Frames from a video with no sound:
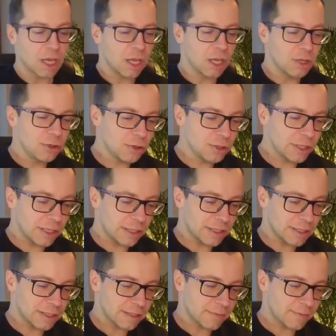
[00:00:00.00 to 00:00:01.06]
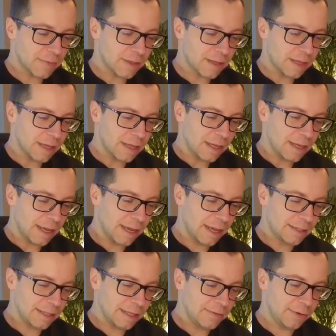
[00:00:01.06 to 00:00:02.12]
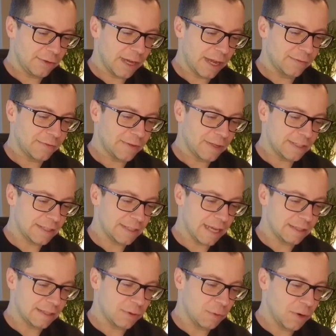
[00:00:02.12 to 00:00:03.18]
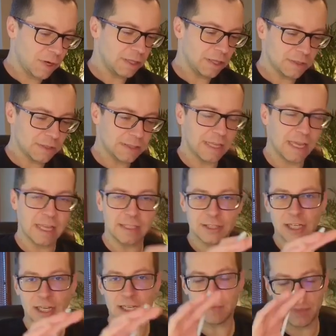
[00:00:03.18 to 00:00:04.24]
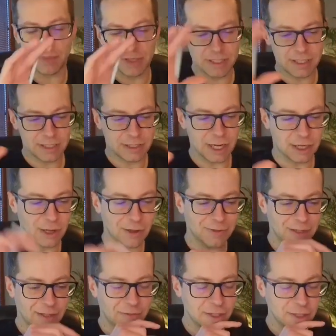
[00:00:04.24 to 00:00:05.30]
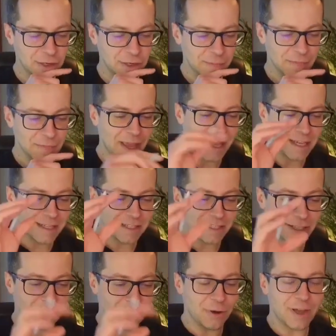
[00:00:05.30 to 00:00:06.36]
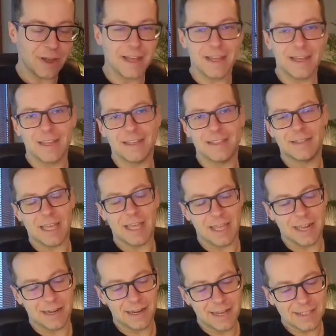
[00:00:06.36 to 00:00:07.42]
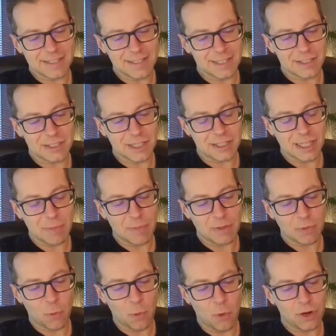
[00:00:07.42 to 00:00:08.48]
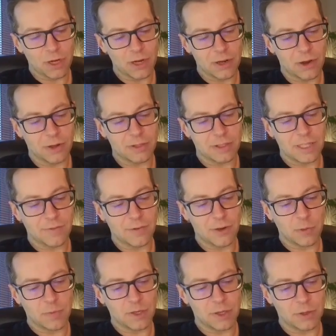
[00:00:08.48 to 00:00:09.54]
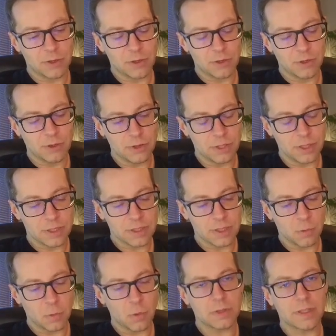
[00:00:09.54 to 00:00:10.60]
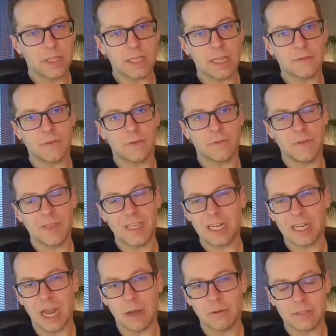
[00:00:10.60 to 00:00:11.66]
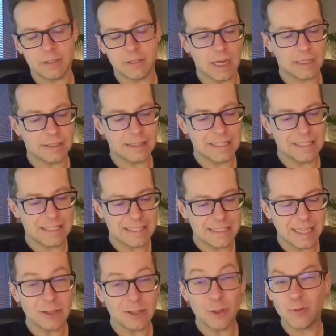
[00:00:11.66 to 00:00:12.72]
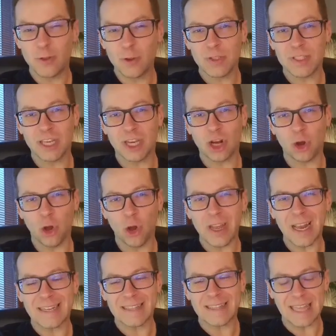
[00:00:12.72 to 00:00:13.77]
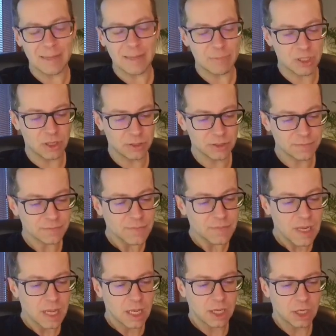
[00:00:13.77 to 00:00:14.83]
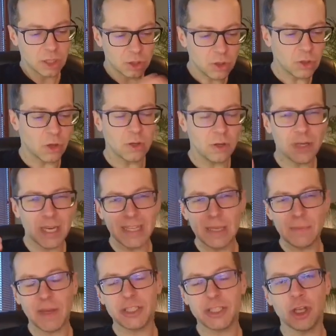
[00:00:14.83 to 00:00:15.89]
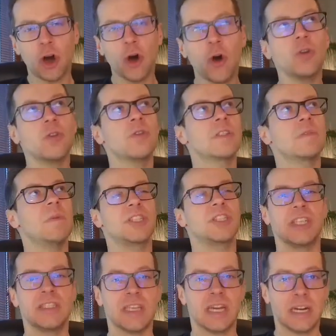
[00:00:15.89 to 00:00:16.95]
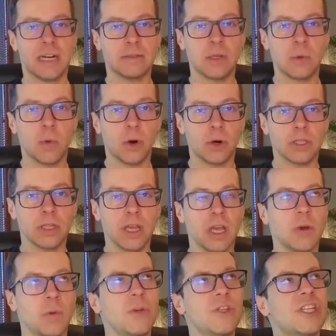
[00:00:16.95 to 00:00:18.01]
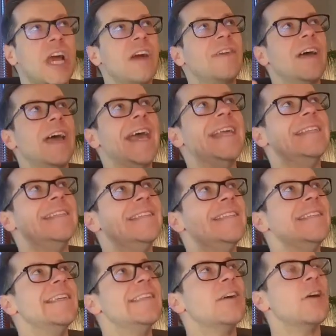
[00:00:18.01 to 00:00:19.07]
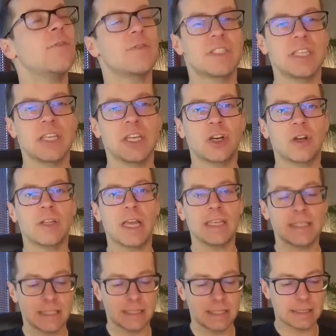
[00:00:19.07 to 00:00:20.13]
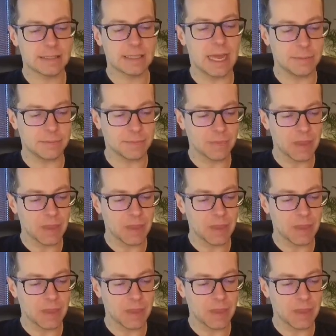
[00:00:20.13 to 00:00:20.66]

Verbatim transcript: Unix. And if you have set Windows, then just please turn off that video. So, the ladies and gentlemen working on developing Unix, what they have figured out that instead of using local time zone, in, you know, you can imagine all those machines around the world, which have a need of synchronizing the time.